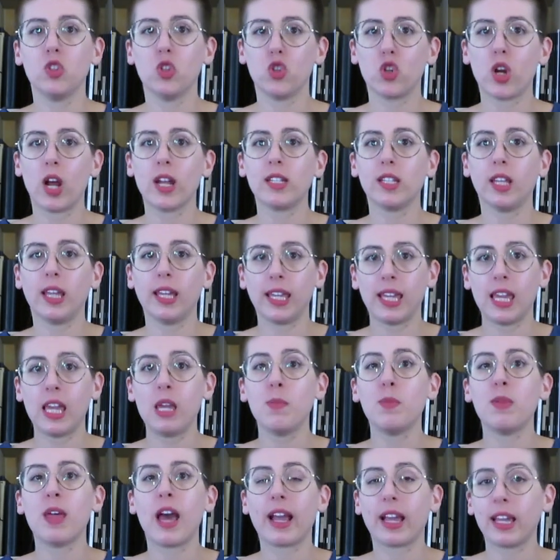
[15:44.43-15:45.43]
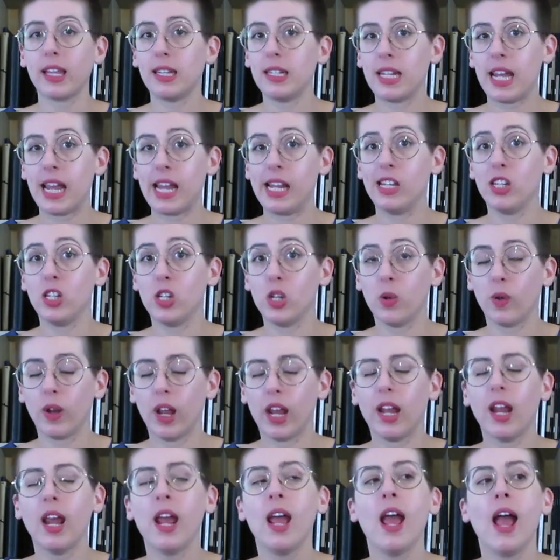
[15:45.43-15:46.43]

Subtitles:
You tried to keep that contained unit.